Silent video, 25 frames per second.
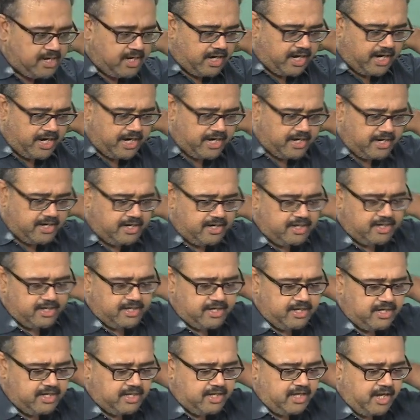And
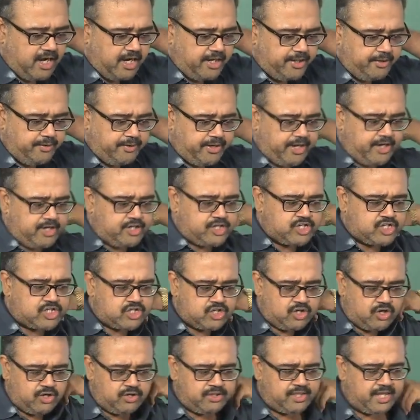you can
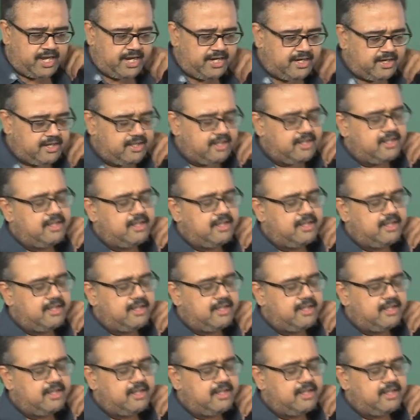show that